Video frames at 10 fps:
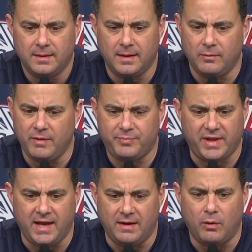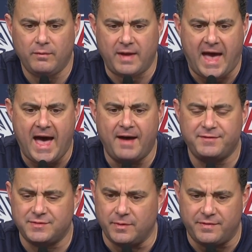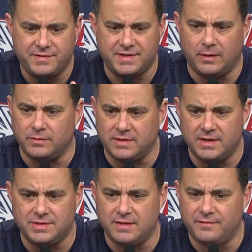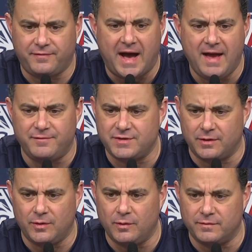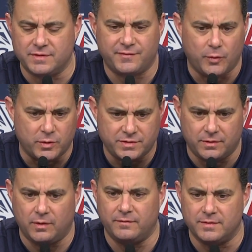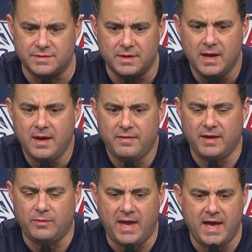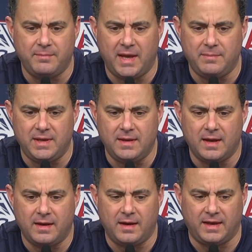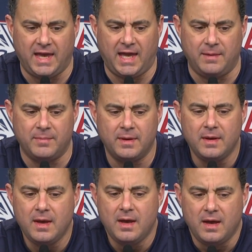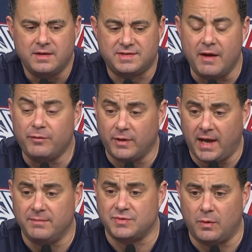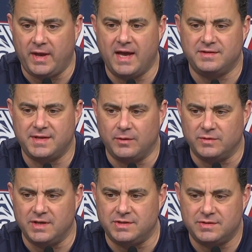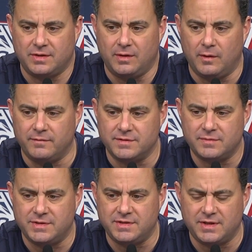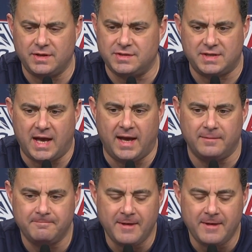Uh, we played halves with single digit, five turnovers, four turnovers. I think we had maybe a, a game, several games where we had single digit turnovers, which is a good sign.